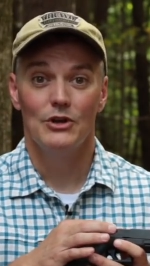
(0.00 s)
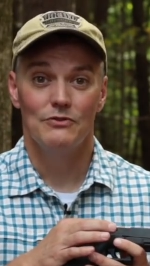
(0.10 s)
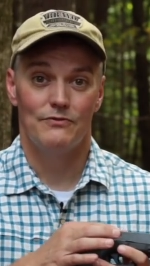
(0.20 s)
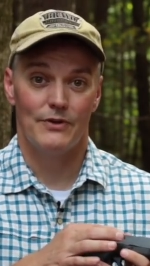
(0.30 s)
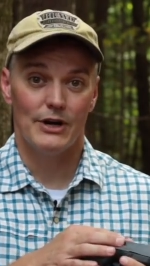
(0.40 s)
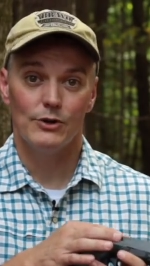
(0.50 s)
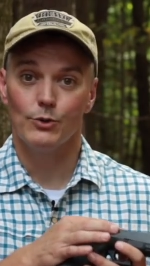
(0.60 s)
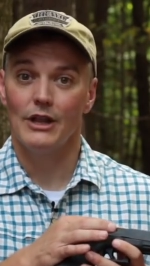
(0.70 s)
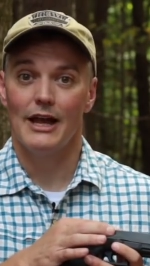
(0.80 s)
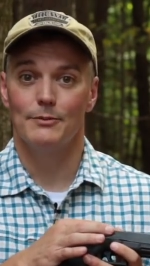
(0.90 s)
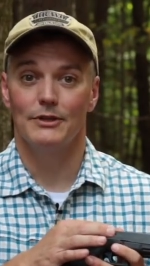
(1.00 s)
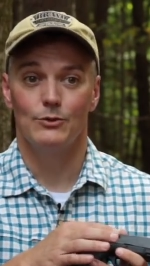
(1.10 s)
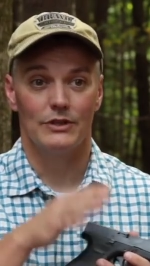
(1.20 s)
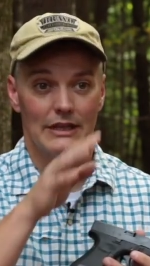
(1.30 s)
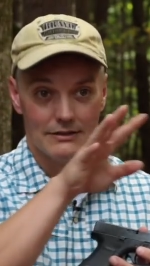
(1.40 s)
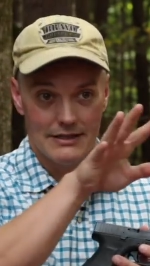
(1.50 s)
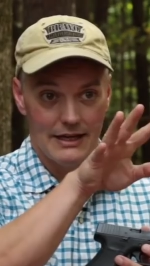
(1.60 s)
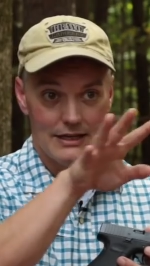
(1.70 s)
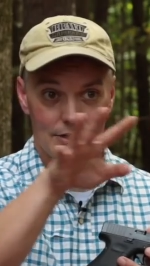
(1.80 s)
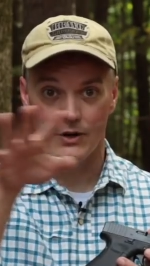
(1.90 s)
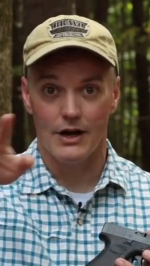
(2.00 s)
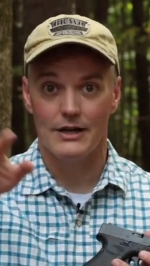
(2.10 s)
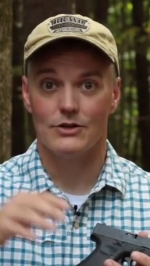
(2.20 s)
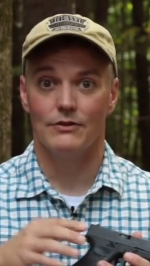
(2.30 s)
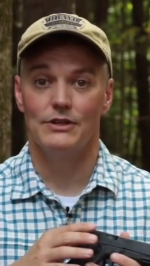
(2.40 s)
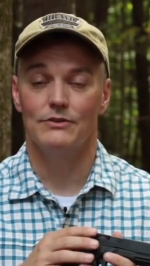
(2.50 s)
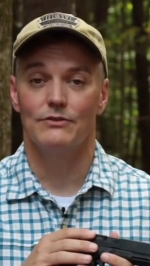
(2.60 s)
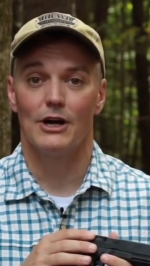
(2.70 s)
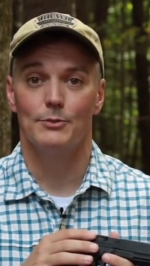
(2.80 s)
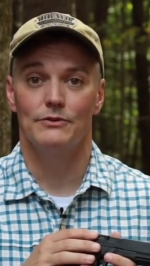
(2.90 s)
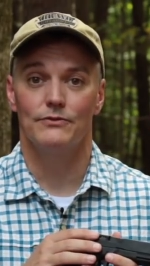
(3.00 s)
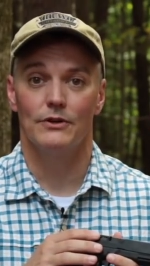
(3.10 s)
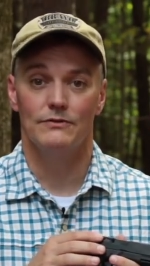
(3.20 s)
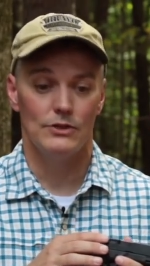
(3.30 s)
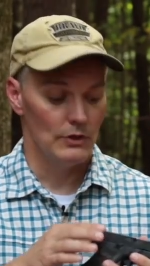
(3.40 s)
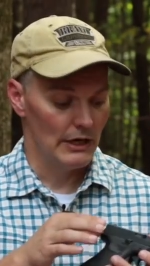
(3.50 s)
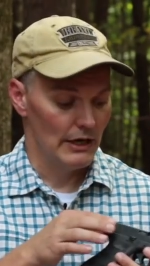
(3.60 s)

very reliably without taking your eyes off the environment in front of you.